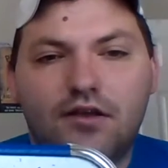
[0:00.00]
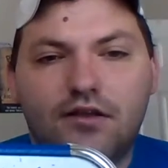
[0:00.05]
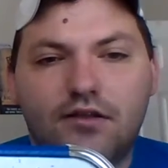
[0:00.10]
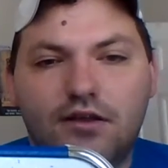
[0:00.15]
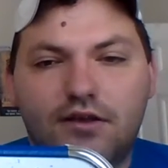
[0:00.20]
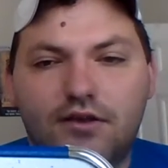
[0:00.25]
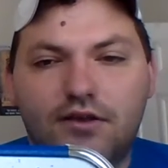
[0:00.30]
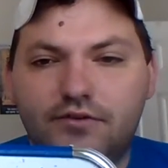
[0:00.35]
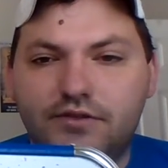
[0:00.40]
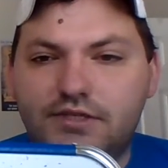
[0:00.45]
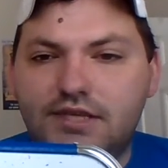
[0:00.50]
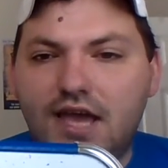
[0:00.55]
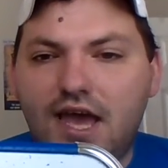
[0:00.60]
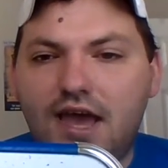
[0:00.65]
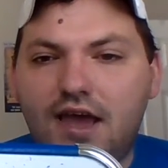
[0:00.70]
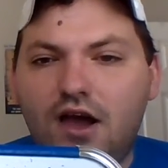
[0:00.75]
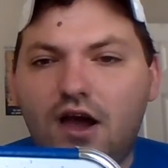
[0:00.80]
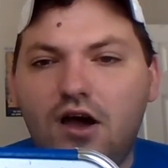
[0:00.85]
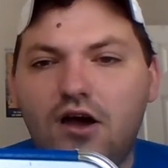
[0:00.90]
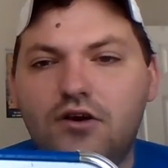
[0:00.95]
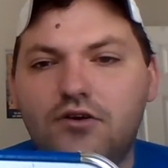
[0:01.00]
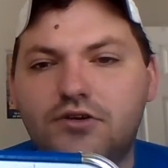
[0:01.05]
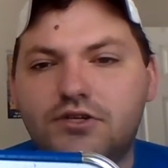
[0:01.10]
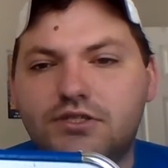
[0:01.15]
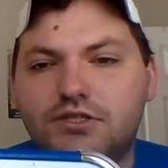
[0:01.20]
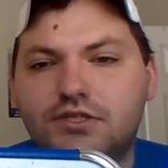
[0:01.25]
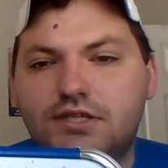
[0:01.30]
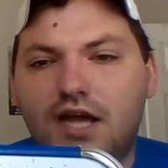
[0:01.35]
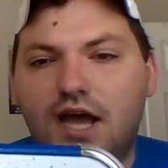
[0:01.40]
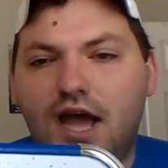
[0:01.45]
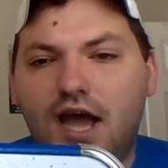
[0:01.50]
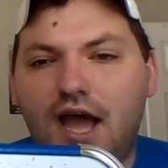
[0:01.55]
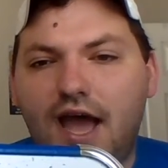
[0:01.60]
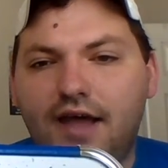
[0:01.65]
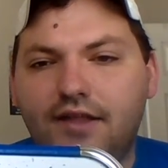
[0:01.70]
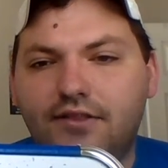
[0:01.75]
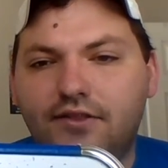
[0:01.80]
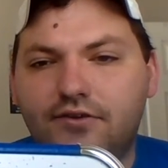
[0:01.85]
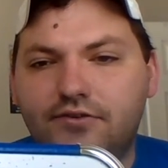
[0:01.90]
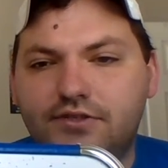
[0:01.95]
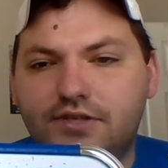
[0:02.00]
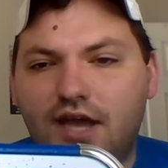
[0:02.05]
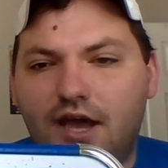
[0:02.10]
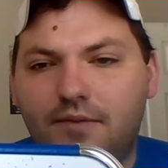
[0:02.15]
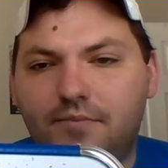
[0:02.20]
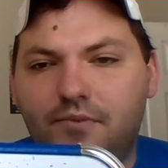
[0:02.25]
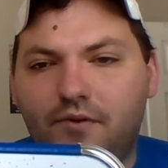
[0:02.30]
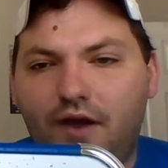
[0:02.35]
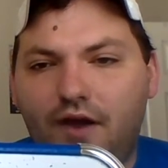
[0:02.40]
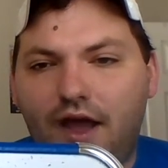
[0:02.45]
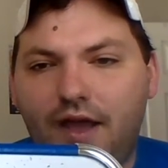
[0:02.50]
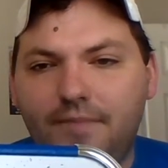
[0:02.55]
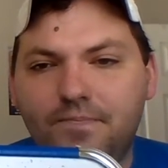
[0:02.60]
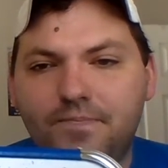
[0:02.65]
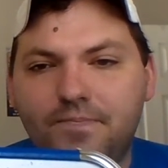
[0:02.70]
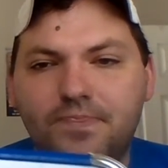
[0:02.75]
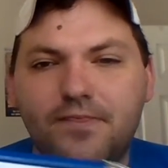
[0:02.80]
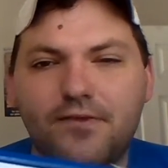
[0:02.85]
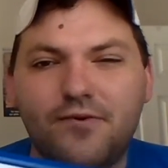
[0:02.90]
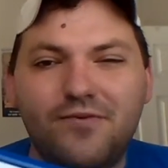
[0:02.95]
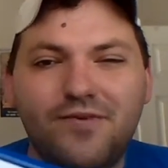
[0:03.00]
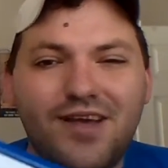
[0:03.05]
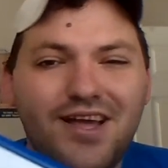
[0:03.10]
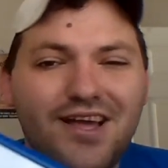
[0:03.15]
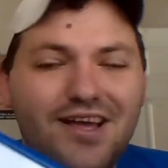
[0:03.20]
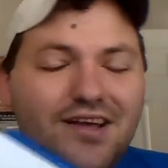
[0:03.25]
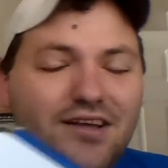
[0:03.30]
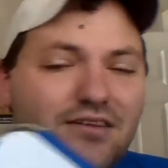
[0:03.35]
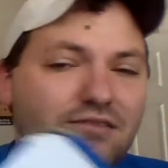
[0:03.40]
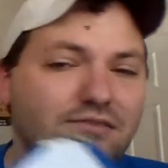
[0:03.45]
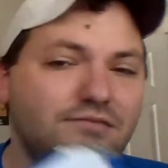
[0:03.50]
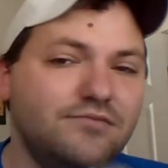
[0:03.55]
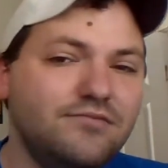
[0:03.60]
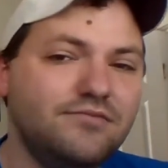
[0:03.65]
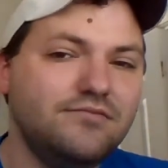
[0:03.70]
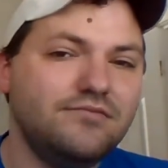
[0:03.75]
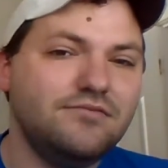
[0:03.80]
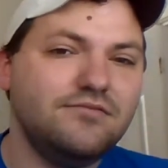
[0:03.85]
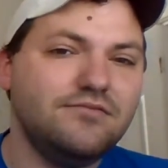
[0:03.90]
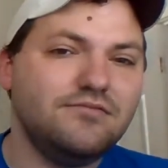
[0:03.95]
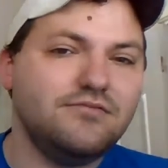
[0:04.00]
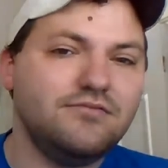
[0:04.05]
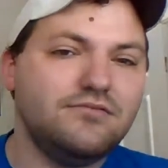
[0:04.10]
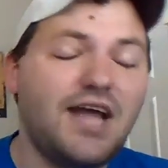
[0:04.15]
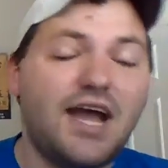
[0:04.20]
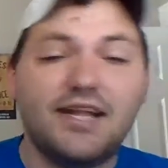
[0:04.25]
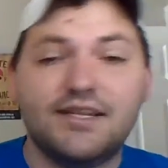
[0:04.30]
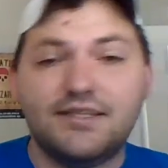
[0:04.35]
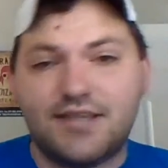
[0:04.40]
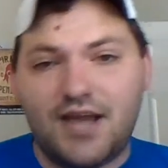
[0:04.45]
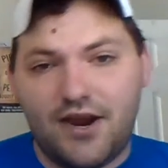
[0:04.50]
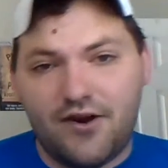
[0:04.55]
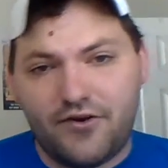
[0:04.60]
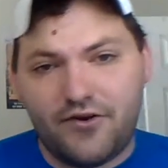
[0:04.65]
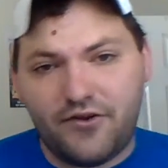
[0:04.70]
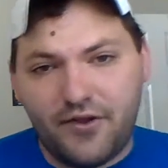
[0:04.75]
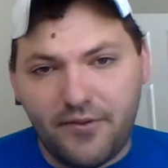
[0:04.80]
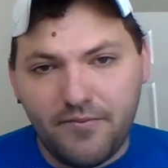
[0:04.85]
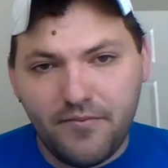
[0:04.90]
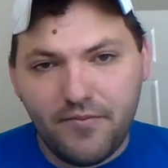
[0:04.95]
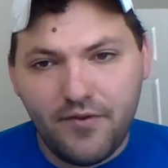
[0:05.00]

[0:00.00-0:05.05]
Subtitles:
And you would say, oh, just add those up, right? Well, not entirely.